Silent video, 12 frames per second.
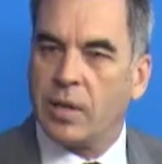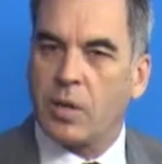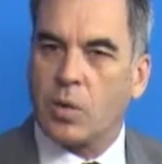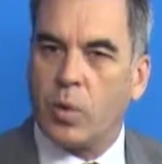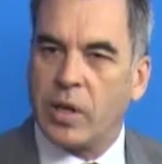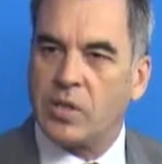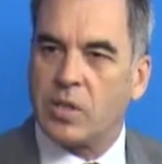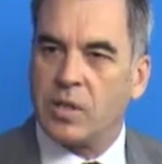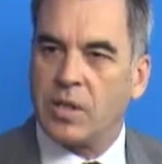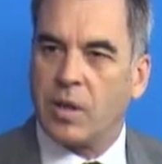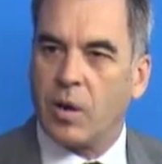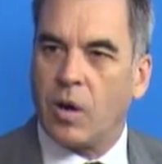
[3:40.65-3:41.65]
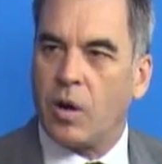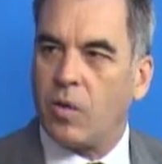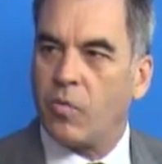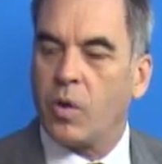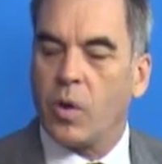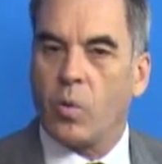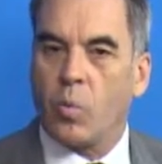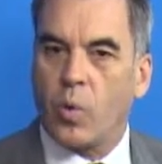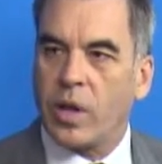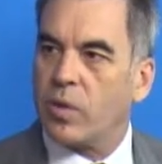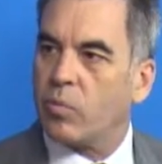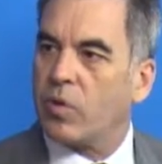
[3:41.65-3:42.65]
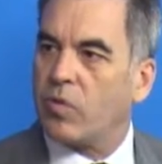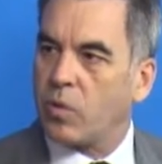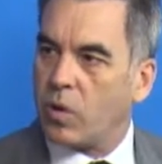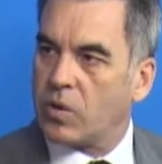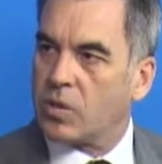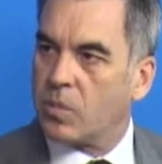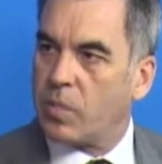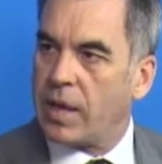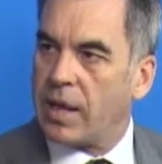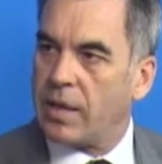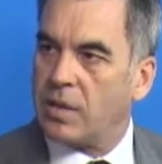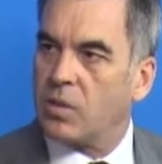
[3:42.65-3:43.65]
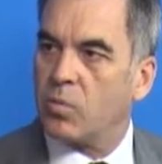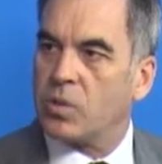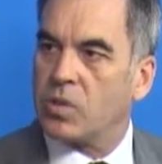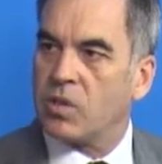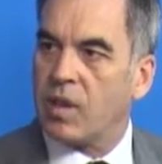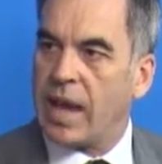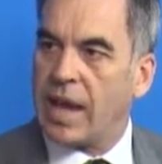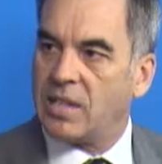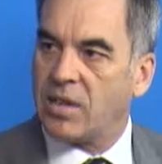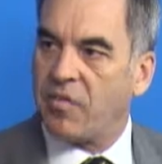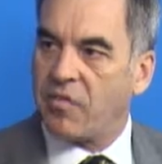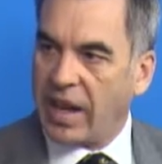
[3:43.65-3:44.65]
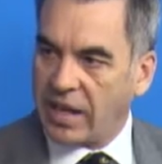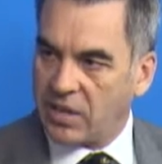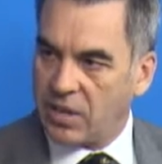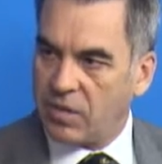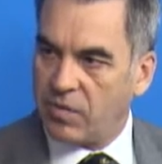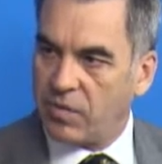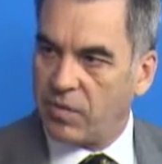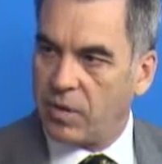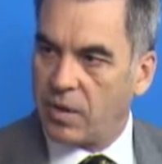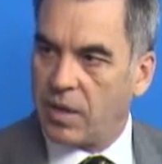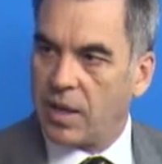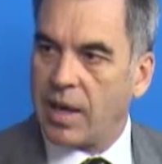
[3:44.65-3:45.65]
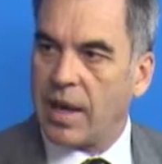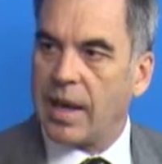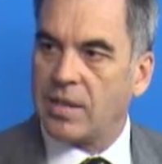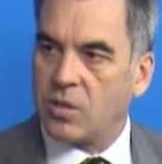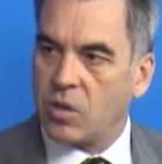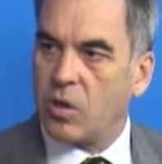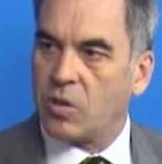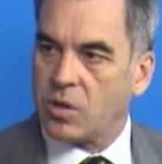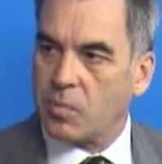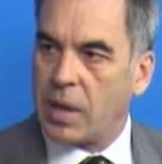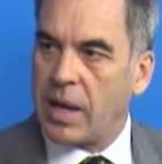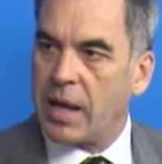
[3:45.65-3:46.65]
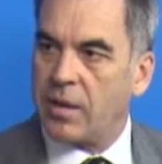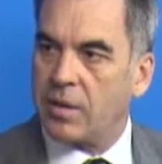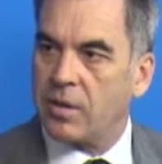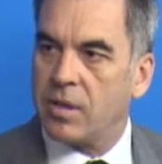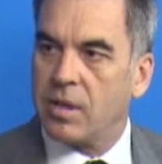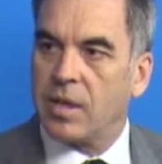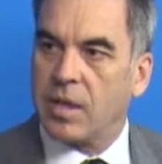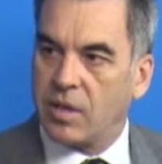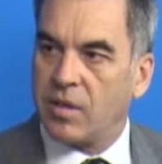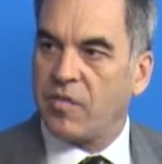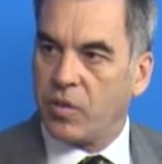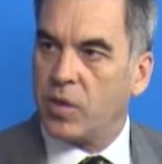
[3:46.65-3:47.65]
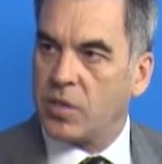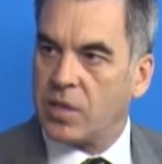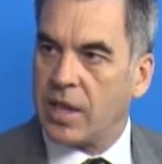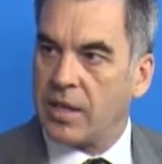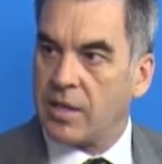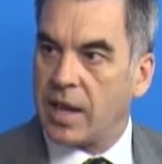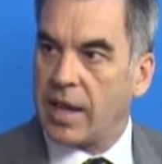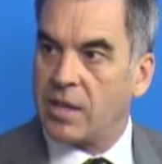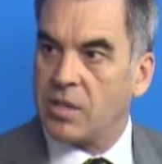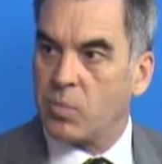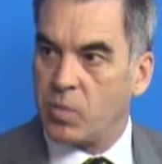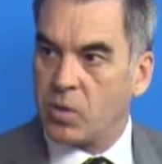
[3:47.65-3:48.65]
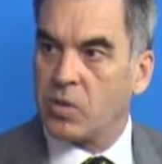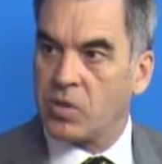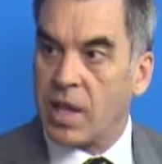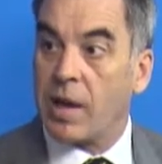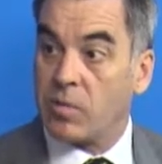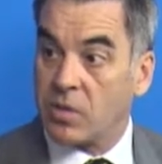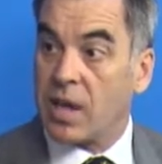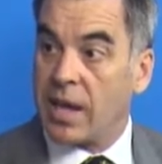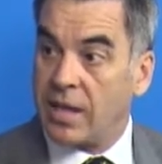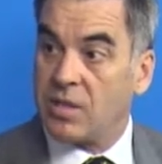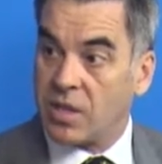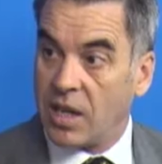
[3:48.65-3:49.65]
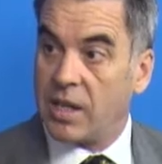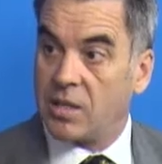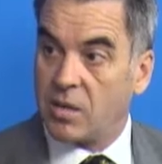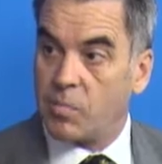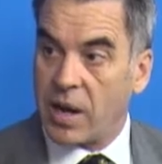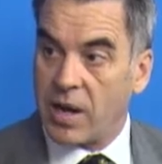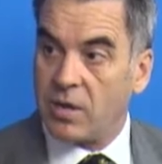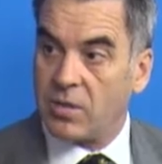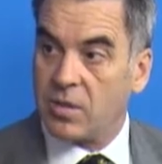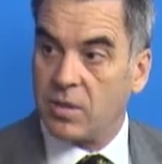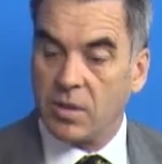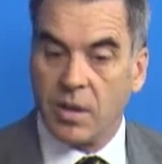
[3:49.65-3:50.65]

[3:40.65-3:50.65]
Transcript: The question of whether rivaroxaban was as effective as enoxaparin in the first 10 days, because that was a head-to-head comparison.